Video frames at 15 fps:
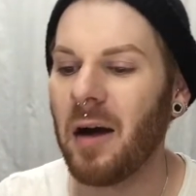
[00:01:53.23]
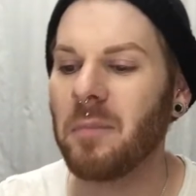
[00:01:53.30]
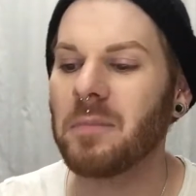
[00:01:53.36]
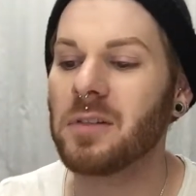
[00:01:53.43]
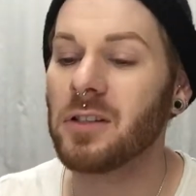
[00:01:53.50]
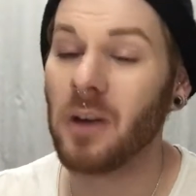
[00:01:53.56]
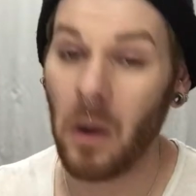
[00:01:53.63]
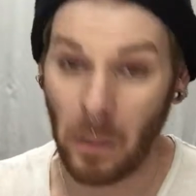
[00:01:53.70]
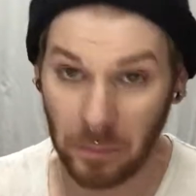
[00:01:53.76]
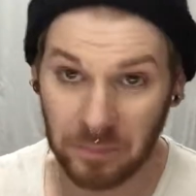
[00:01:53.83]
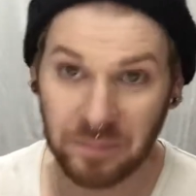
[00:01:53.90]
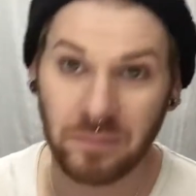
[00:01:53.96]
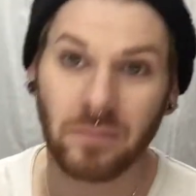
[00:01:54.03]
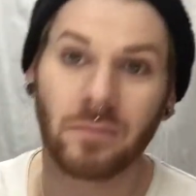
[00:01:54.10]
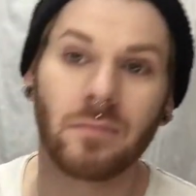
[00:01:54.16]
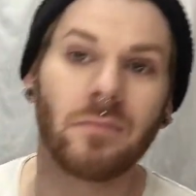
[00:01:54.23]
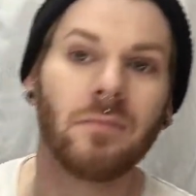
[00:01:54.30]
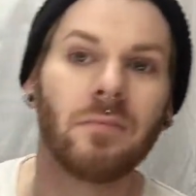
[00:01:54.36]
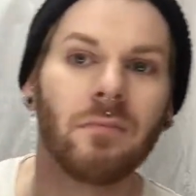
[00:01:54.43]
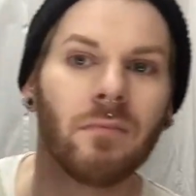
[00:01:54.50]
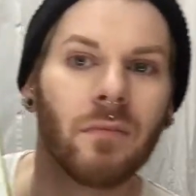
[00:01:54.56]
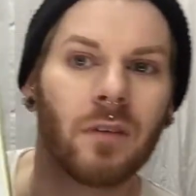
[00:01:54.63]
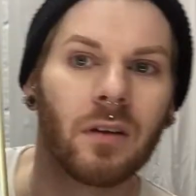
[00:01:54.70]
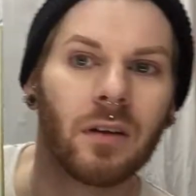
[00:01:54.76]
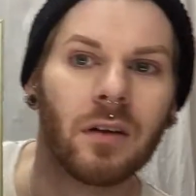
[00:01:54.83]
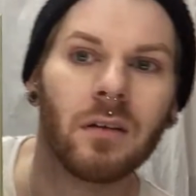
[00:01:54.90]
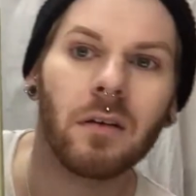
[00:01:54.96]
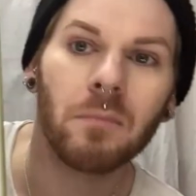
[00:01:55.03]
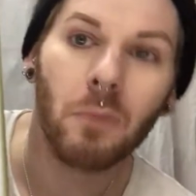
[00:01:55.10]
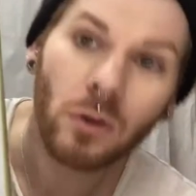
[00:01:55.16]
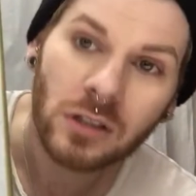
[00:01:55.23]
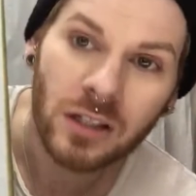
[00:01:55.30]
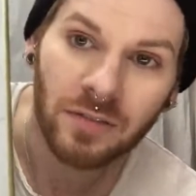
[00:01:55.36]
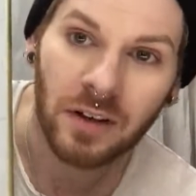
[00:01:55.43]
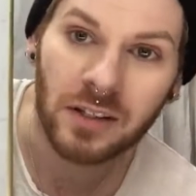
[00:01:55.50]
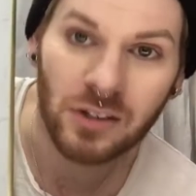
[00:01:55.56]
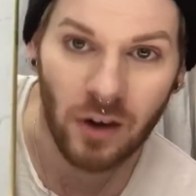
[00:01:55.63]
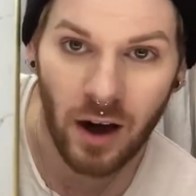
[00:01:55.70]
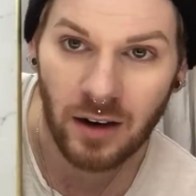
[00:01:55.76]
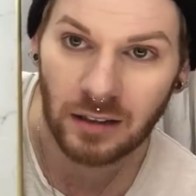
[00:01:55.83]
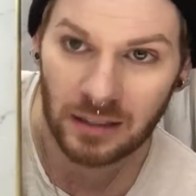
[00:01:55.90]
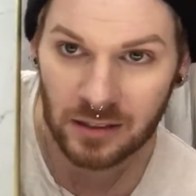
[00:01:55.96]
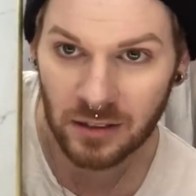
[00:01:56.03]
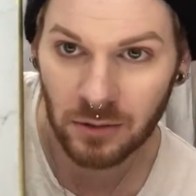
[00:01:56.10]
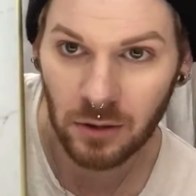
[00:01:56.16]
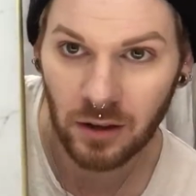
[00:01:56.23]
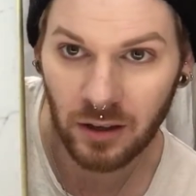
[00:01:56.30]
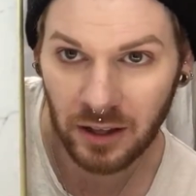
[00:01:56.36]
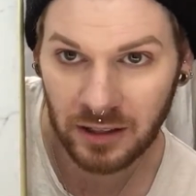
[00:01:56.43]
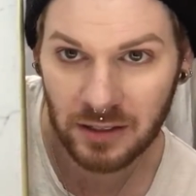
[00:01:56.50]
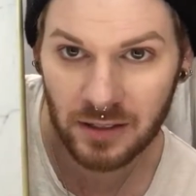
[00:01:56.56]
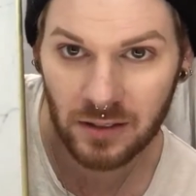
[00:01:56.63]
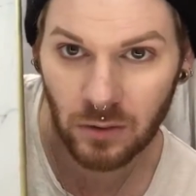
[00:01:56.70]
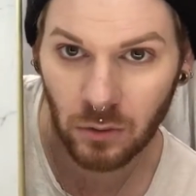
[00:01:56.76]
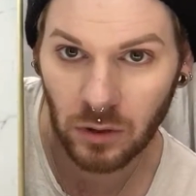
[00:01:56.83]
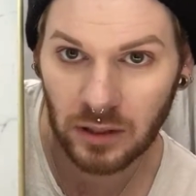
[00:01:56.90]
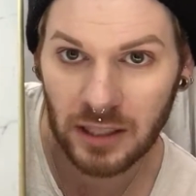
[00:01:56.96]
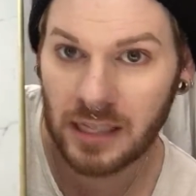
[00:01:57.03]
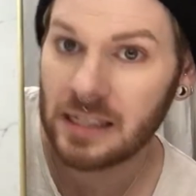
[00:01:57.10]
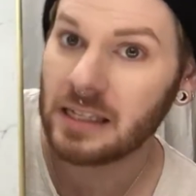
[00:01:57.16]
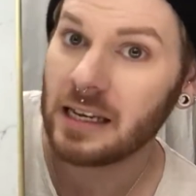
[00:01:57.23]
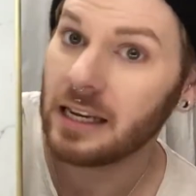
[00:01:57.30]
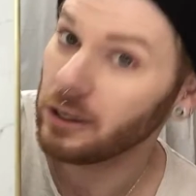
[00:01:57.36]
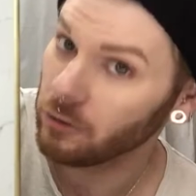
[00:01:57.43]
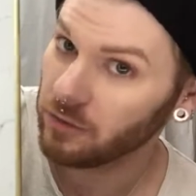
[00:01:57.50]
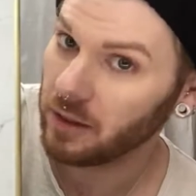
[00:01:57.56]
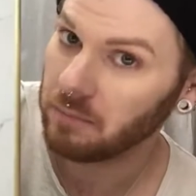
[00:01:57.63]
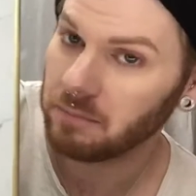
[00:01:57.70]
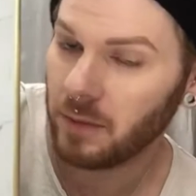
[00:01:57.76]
So most of us know how to listen to our clients, or at least hear them.